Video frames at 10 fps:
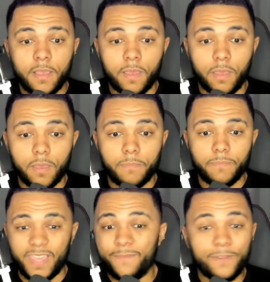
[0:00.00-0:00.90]

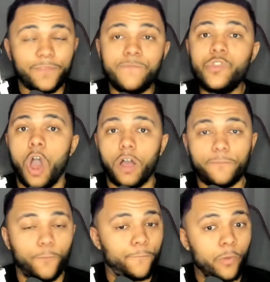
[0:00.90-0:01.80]
even if they've not
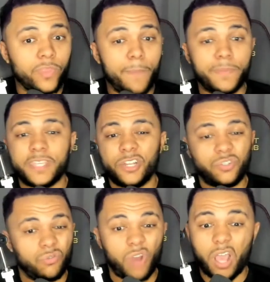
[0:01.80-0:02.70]
fulfilled their
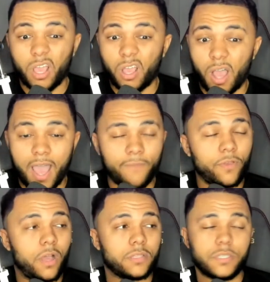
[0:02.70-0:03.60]
potential, like a Kai
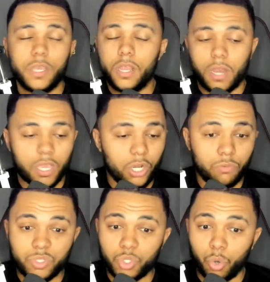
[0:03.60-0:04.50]
Havertz, like a
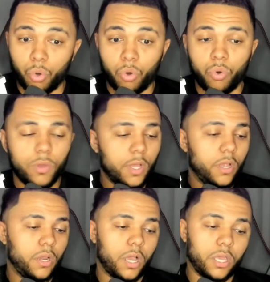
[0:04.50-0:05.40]
Lewis Hall,
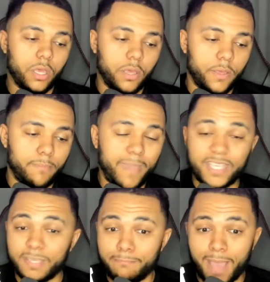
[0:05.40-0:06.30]
like a
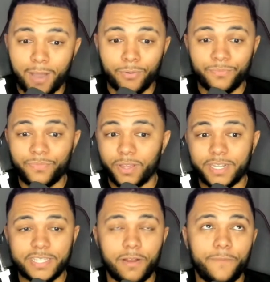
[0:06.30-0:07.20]
Mason Mount, not
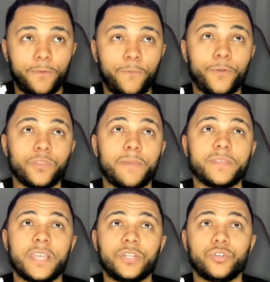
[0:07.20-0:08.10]
necessarily fulfilled their
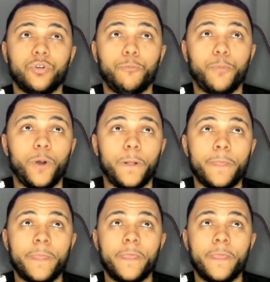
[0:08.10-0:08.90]
potential, but